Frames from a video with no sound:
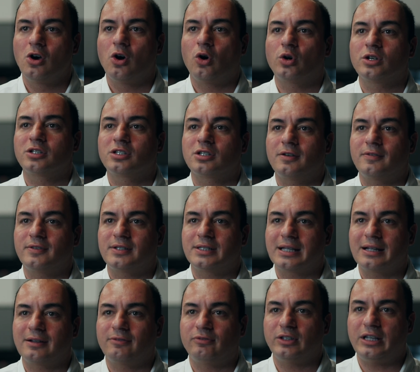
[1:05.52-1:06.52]
or
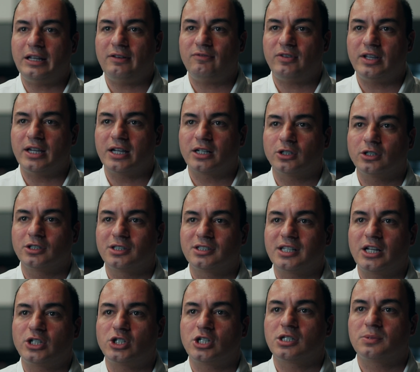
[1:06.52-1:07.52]
servicing fleet vehicles
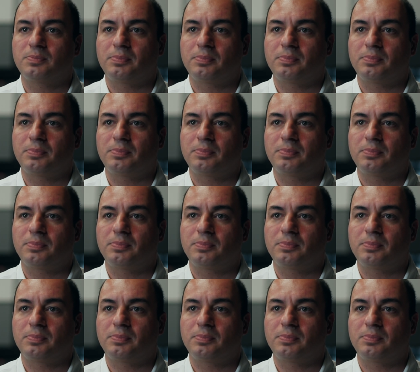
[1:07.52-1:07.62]
such as